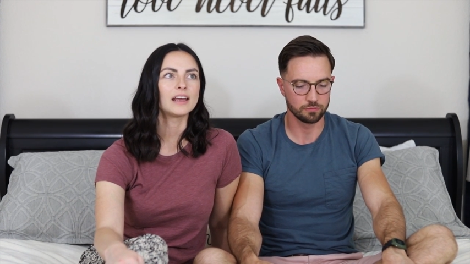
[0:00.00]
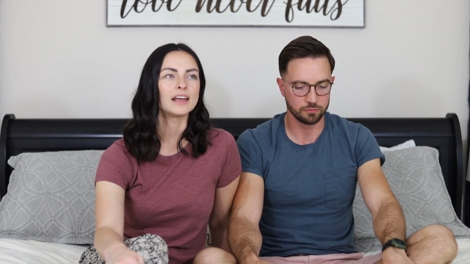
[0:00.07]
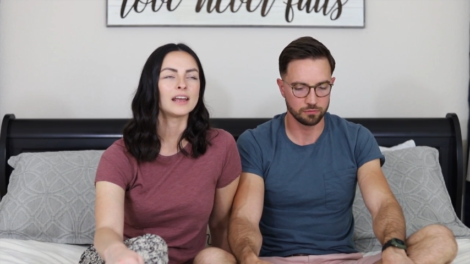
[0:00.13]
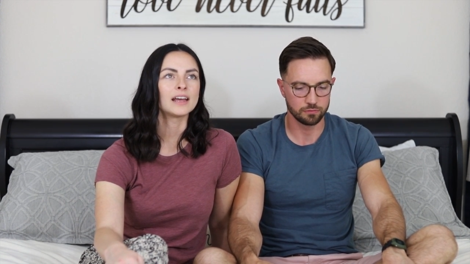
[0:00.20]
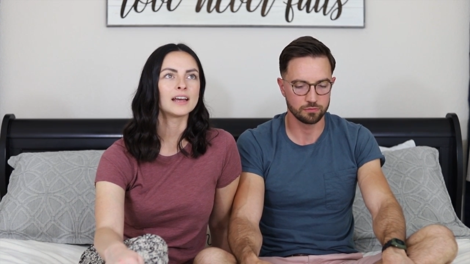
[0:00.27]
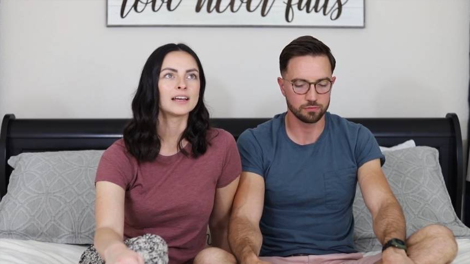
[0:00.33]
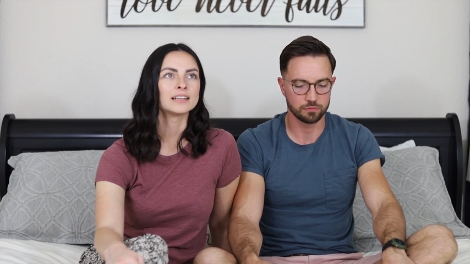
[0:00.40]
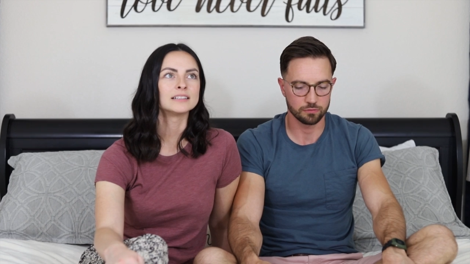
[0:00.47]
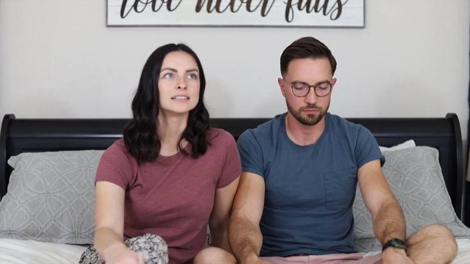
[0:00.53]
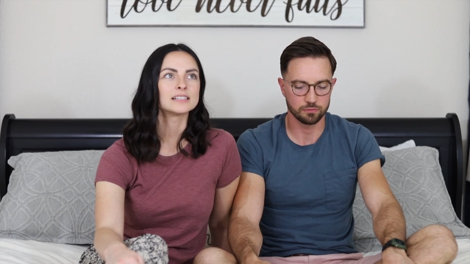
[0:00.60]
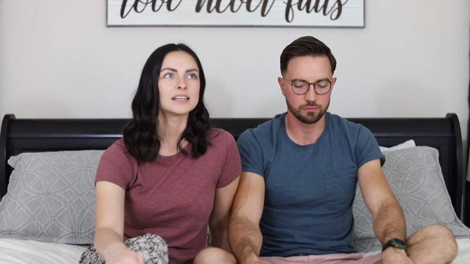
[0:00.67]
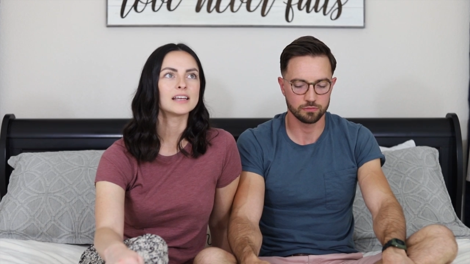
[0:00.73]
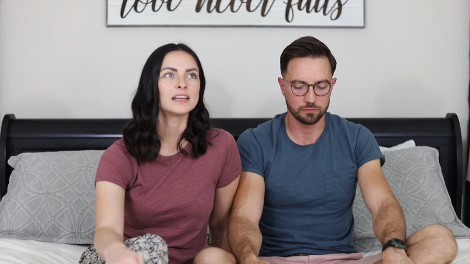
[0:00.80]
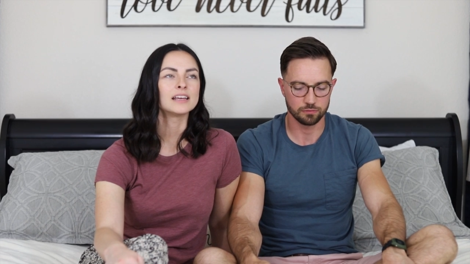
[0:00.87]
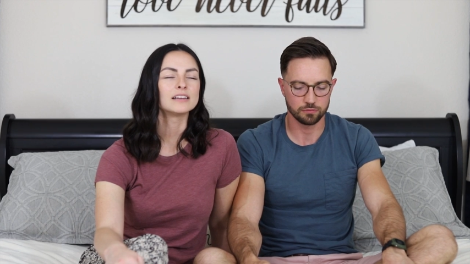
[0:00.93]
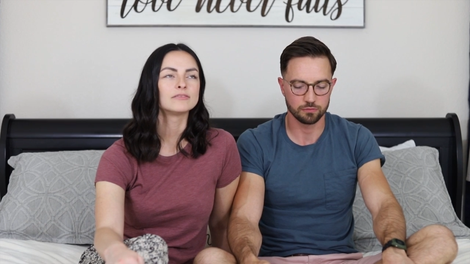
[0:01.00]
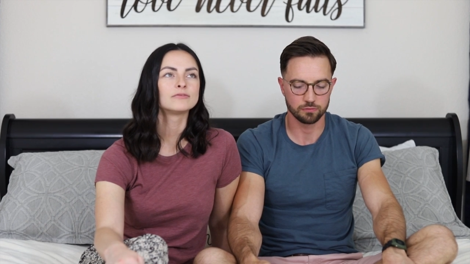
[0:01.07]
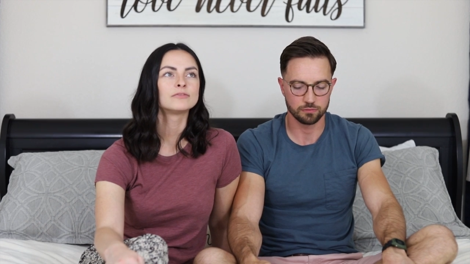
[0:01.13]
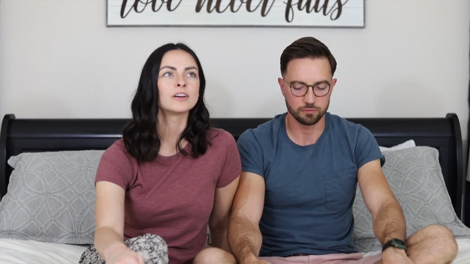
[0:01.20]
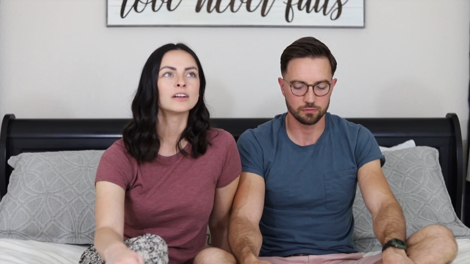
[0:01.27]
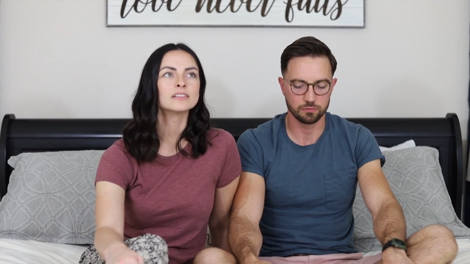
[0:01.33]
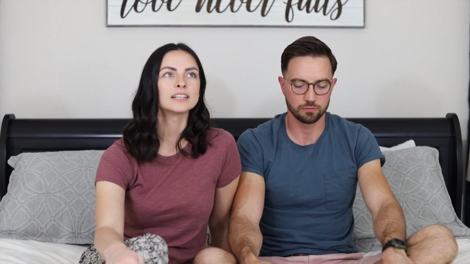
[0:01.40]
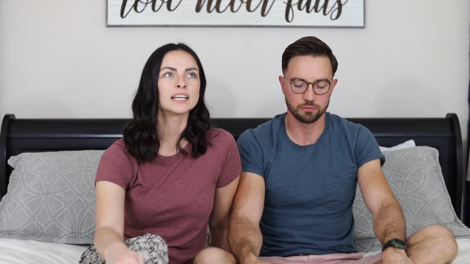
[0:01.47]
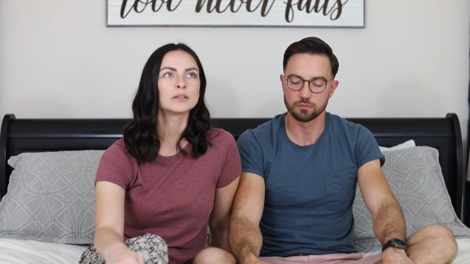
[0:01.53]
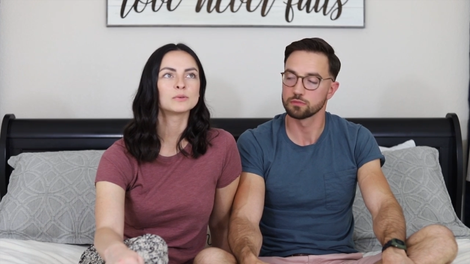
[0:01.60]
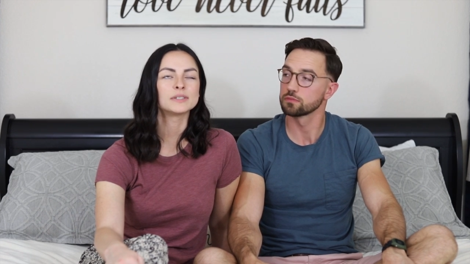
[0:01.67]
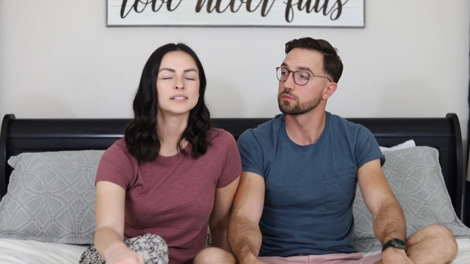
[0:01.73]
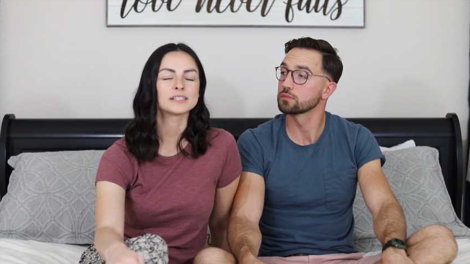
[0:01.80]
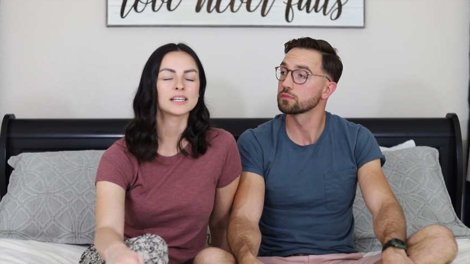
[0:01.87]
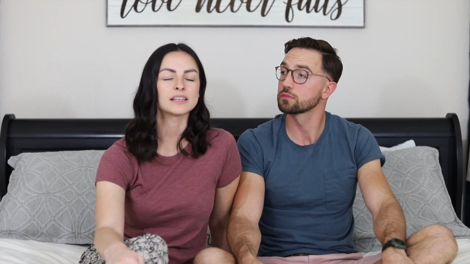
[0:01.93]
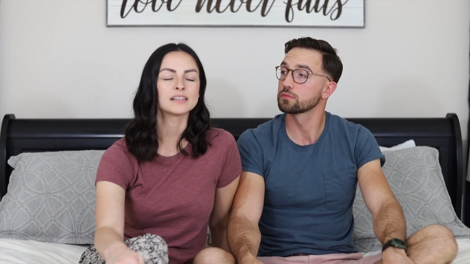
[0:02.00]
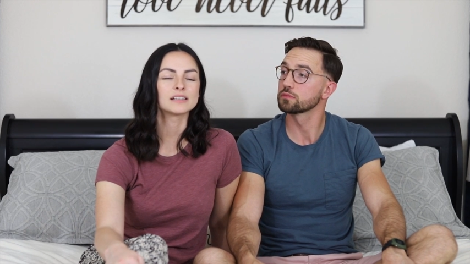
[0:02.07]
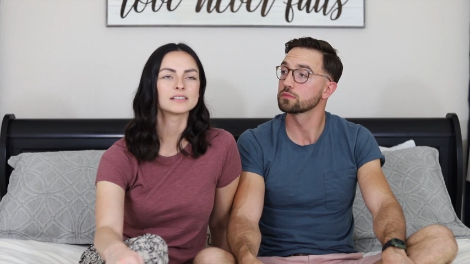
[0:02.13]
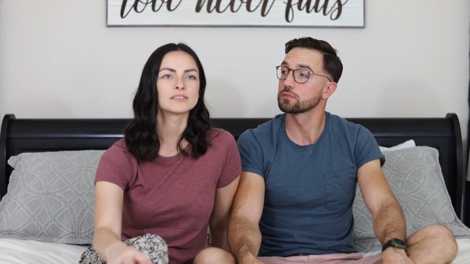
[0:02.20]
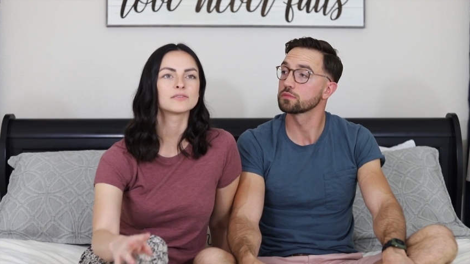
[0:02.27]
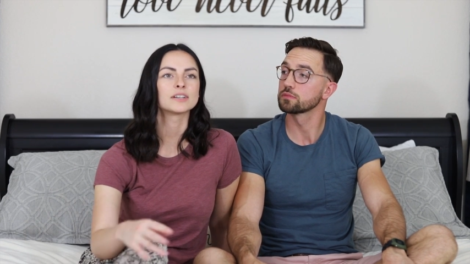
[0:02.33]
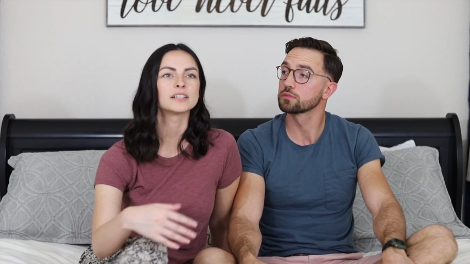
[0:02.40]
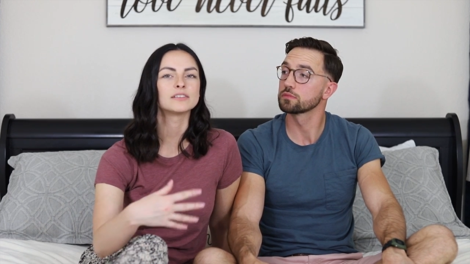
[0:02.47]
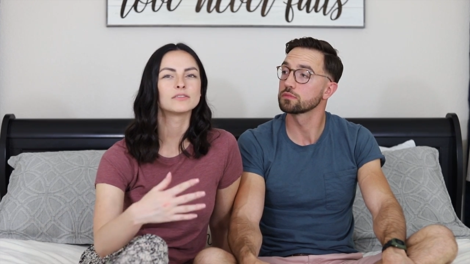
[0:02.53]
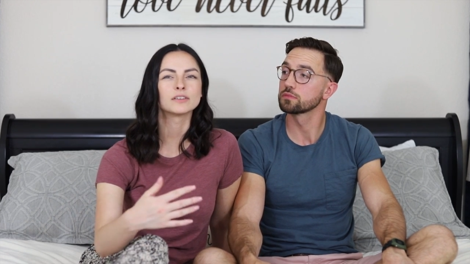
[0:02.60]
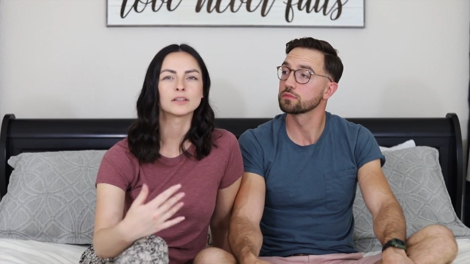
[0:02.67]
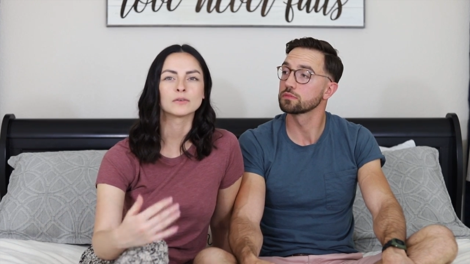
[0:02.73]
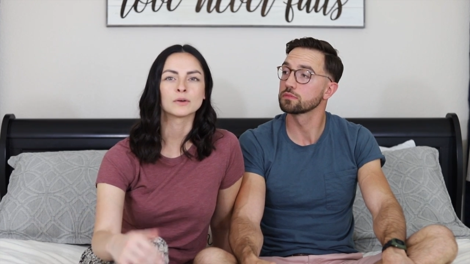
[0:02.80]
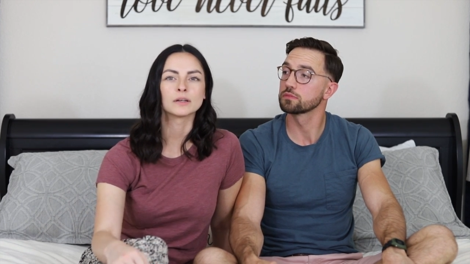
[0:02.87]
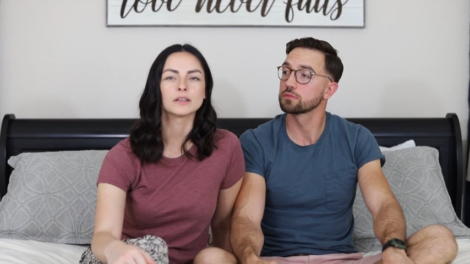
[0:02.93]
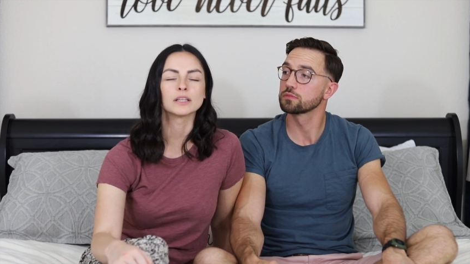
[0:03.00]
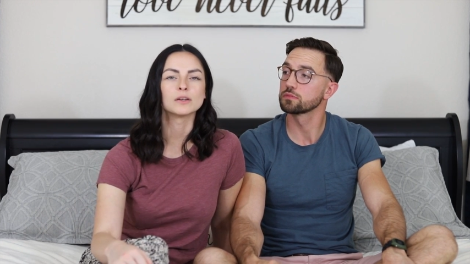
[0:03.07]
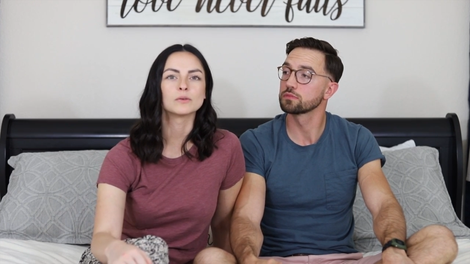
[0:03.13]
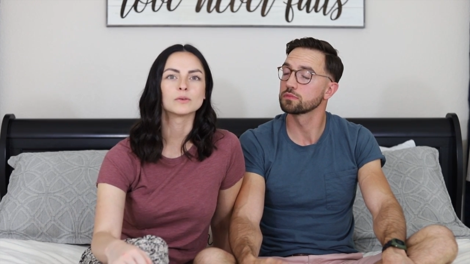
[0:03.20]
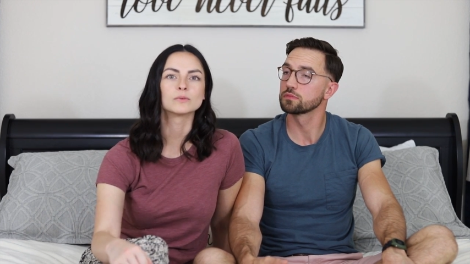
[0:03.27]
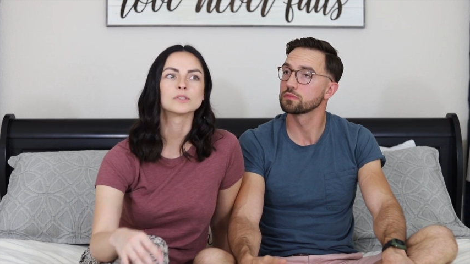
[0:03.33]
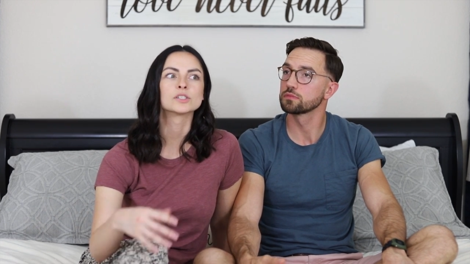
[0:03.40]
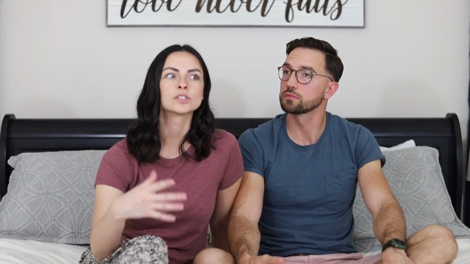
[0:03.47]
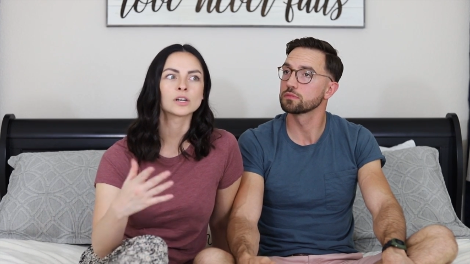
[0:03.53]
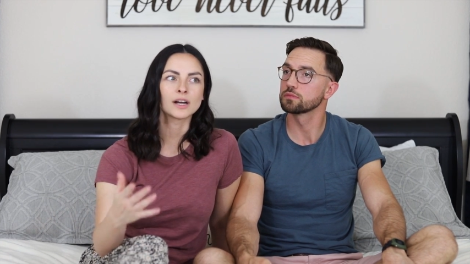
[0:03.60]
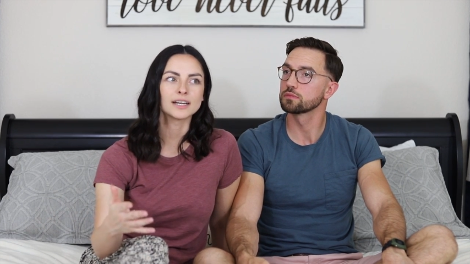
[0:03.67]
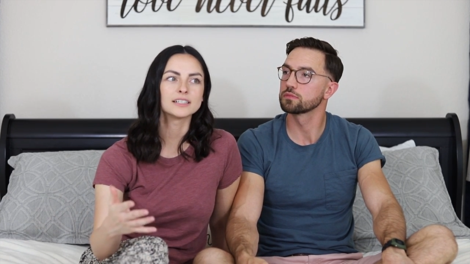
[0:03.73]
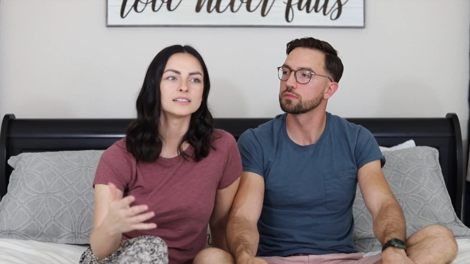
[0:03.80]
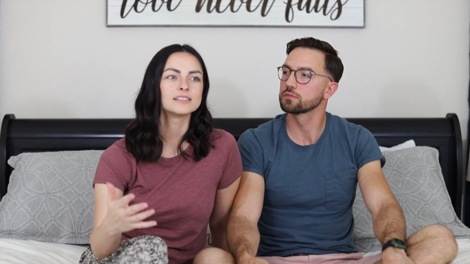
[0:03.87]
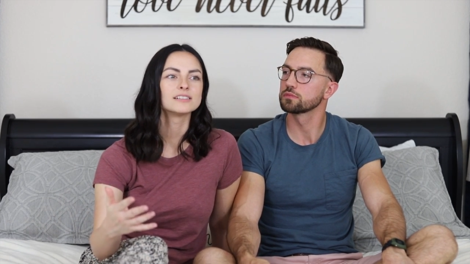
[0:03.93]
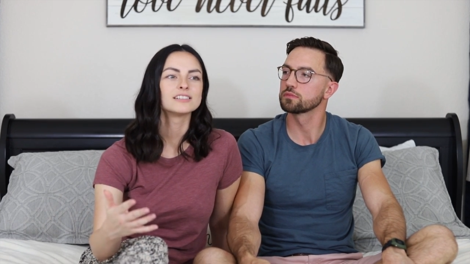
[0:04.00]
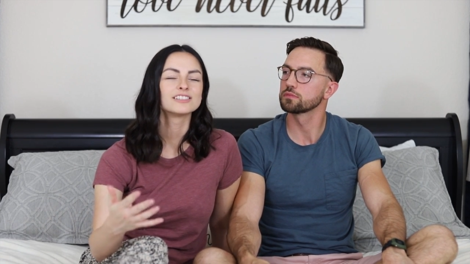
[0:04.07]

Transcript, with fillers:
Speaker 1: And it felt like we say this very frequently when we're trying to